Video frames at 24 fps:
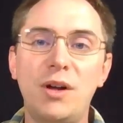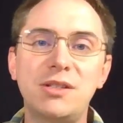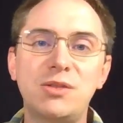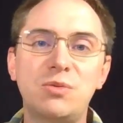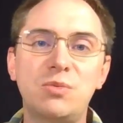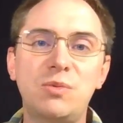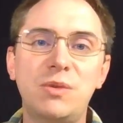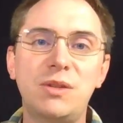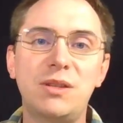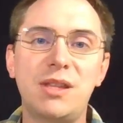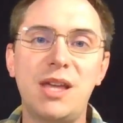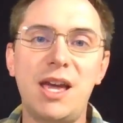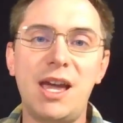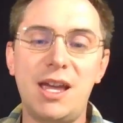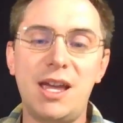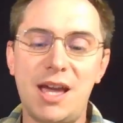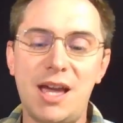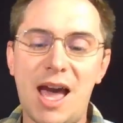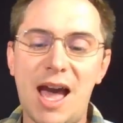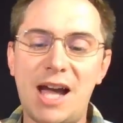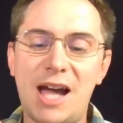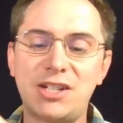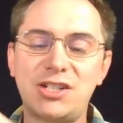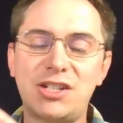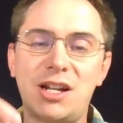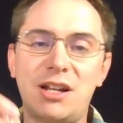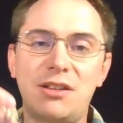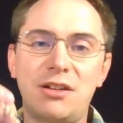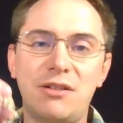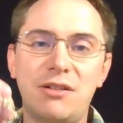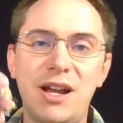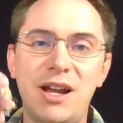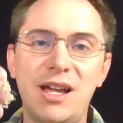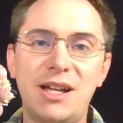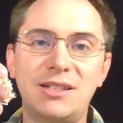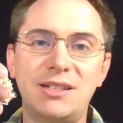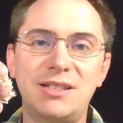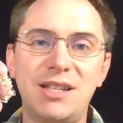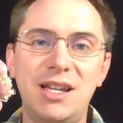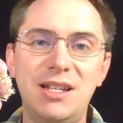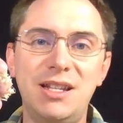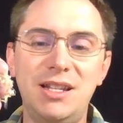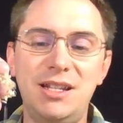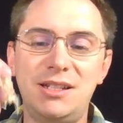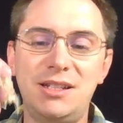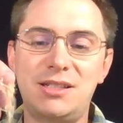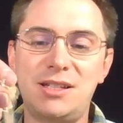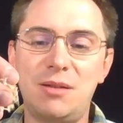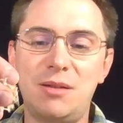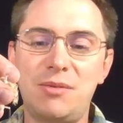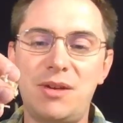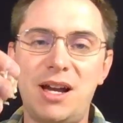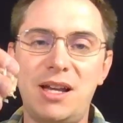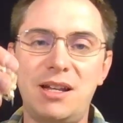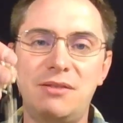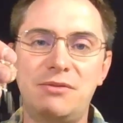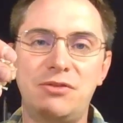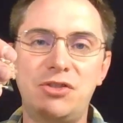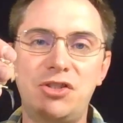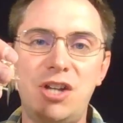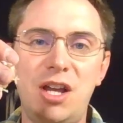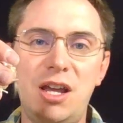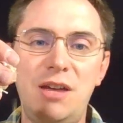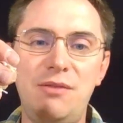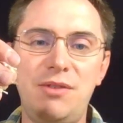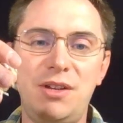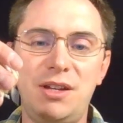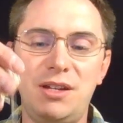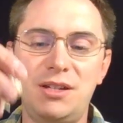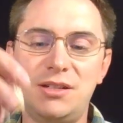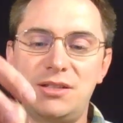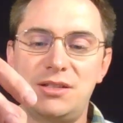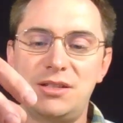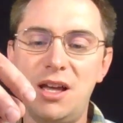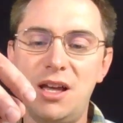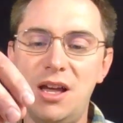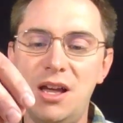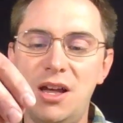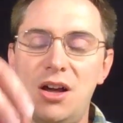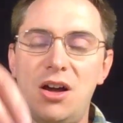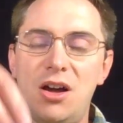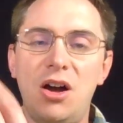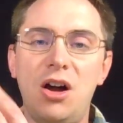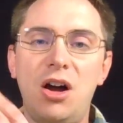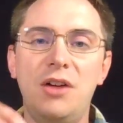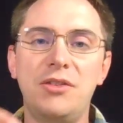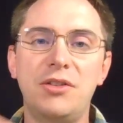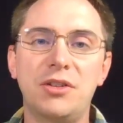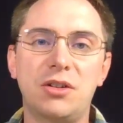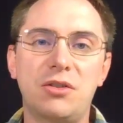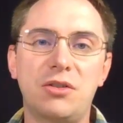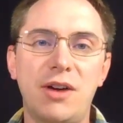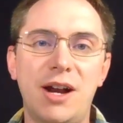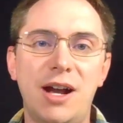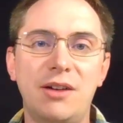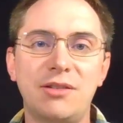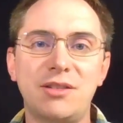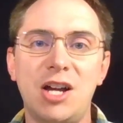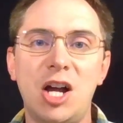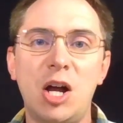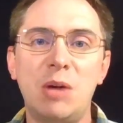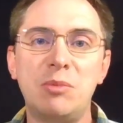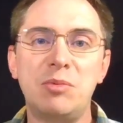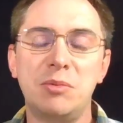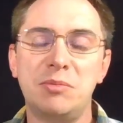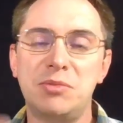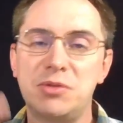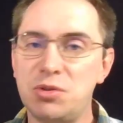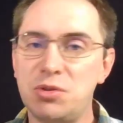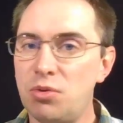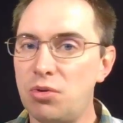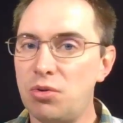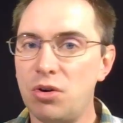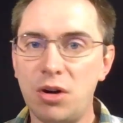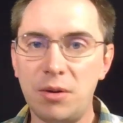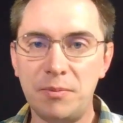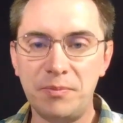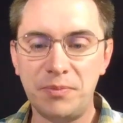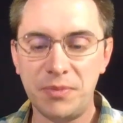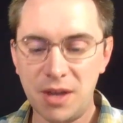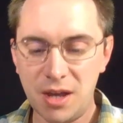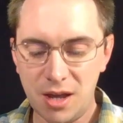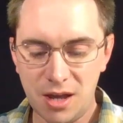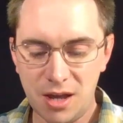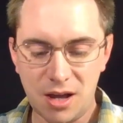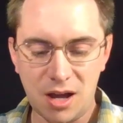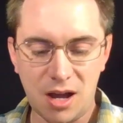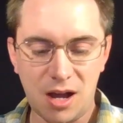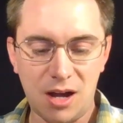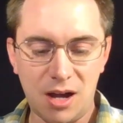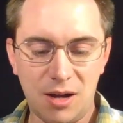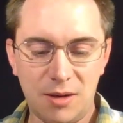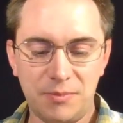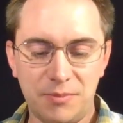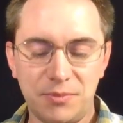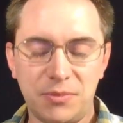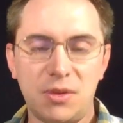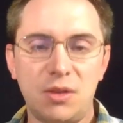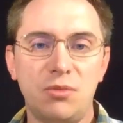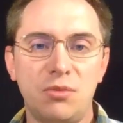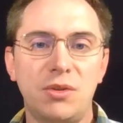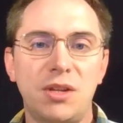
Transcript: Once they hatch out of their eggs, they need some kind of shavings uh, on the ground to help absorb um,